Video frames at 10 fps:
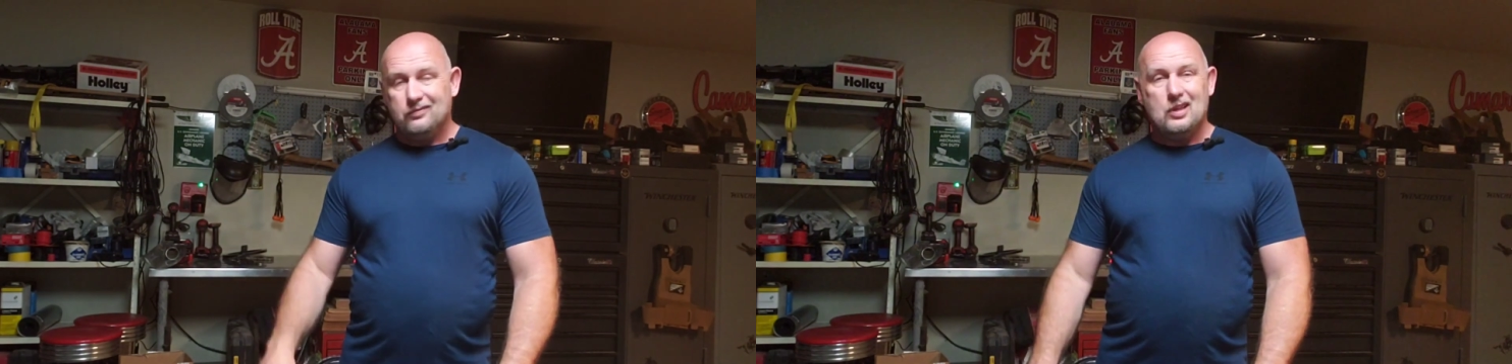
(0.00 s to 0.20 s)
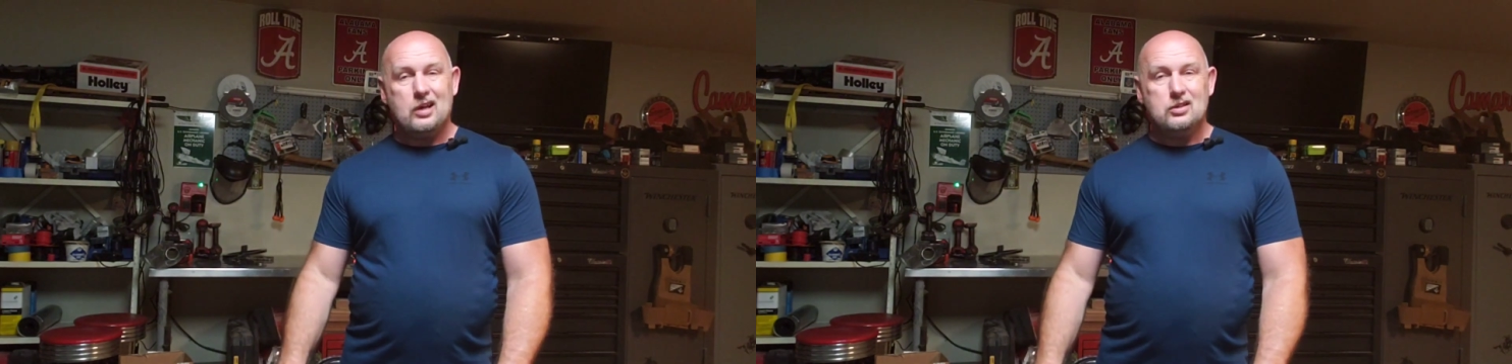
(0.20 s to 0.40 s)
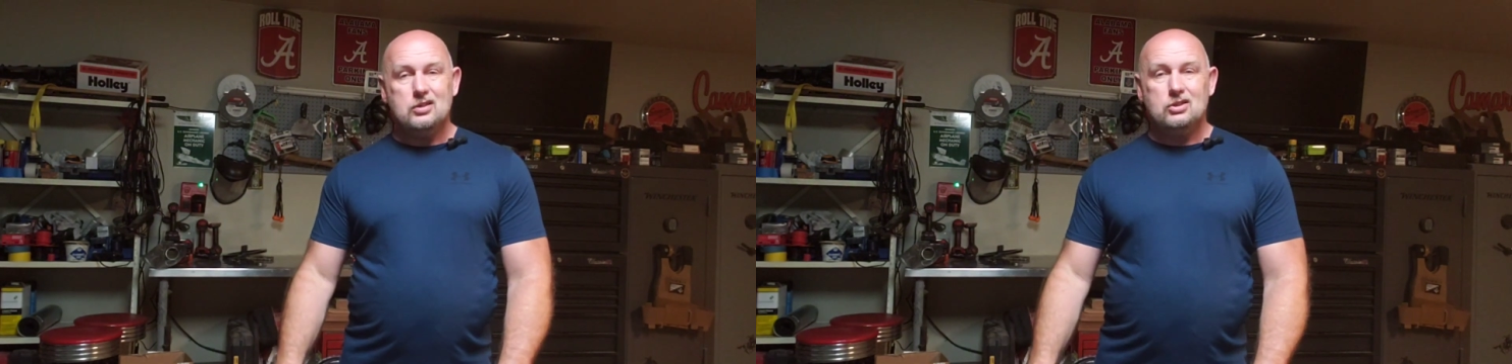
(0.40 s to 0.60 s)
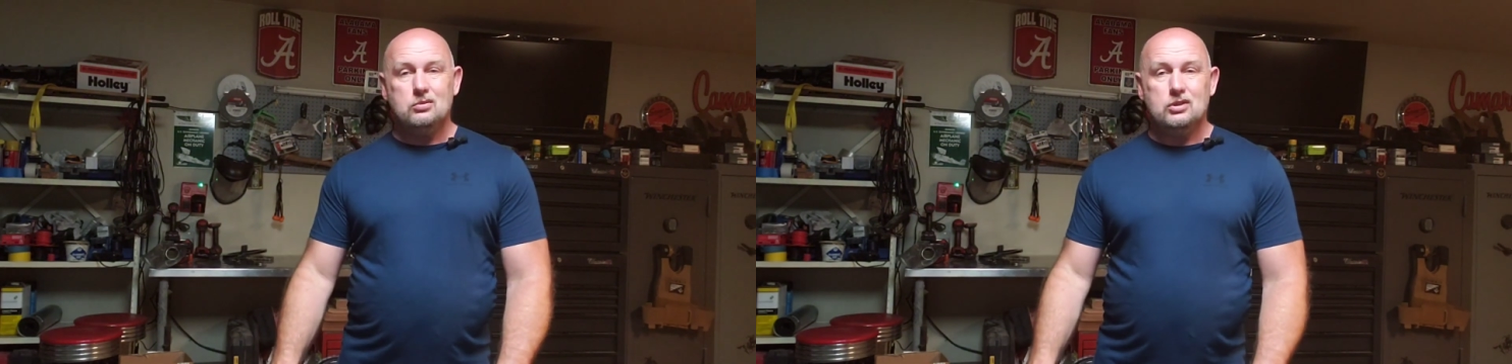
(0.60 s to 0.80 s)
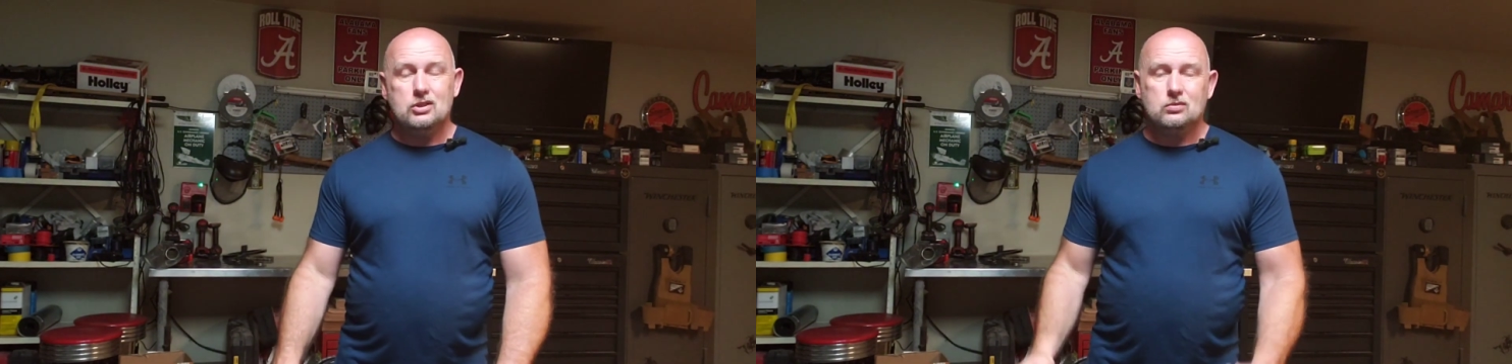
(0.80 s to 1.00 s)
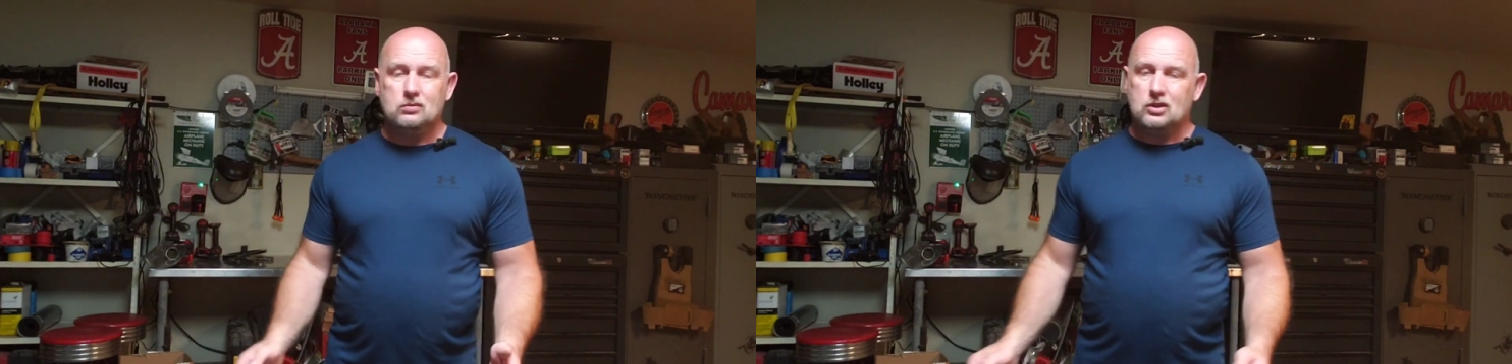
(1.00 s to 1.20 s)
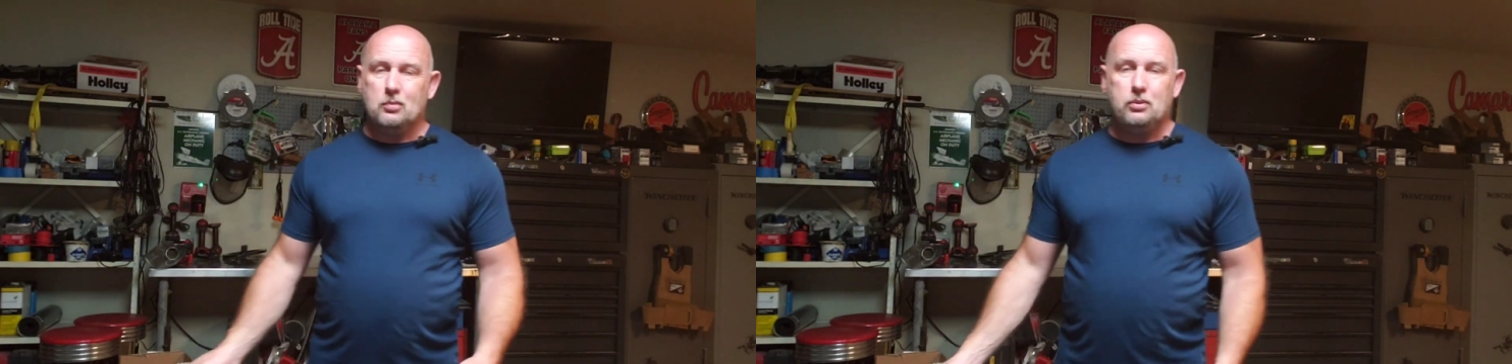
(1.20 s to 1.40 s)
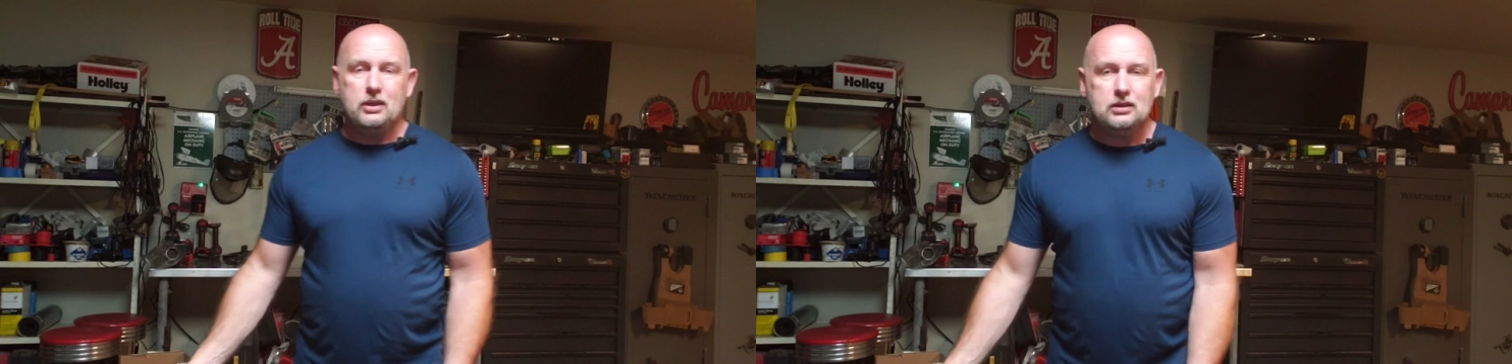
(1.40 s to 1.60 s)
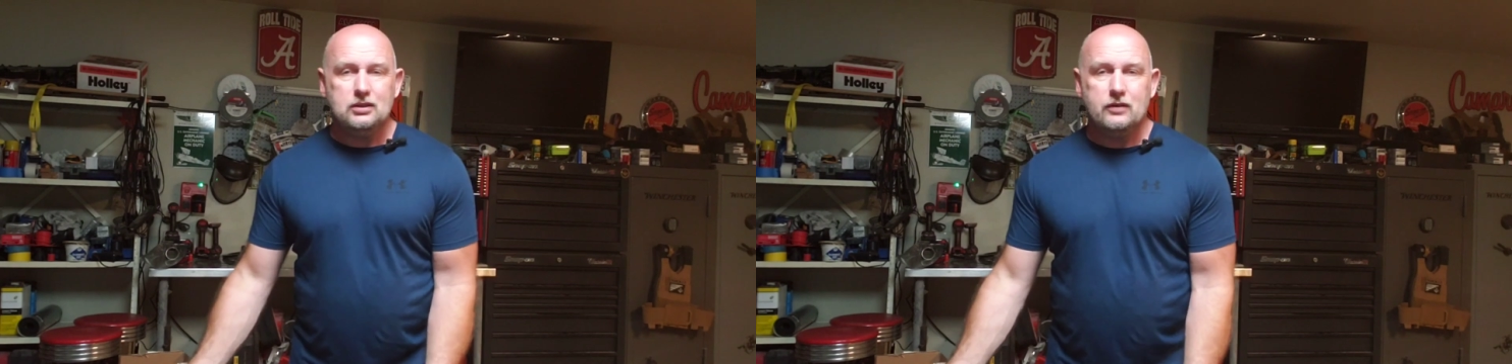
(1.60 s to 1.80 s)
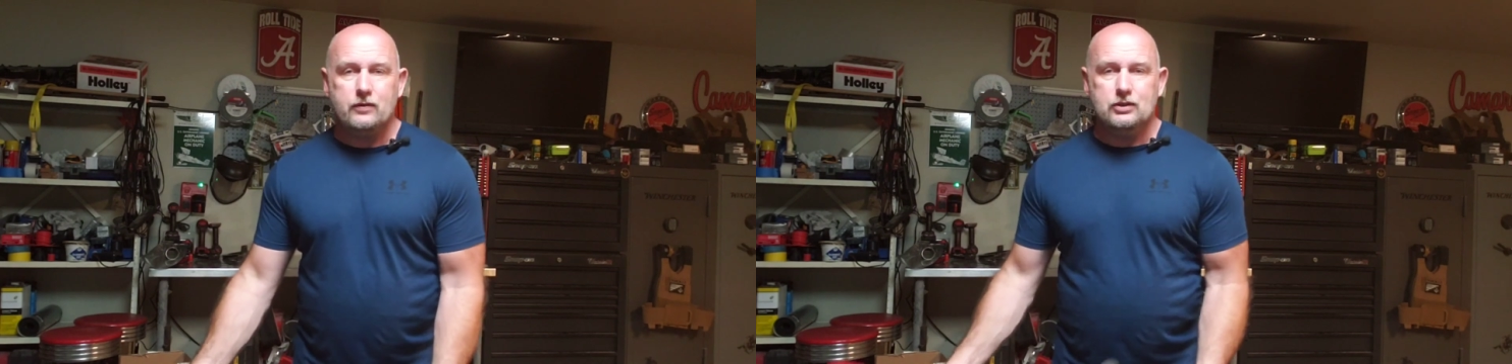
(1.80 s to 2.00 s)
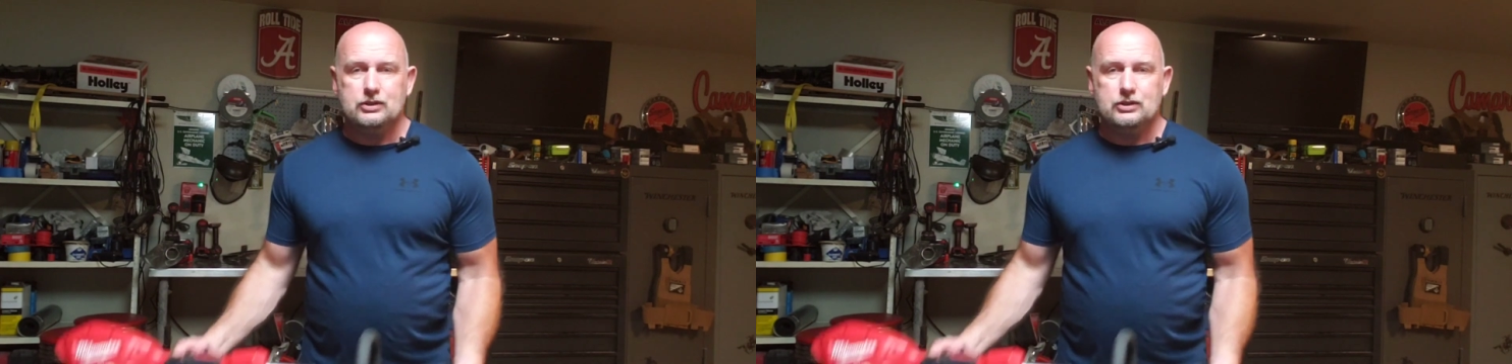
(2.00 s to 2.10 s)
Not an issue with this one. Completely different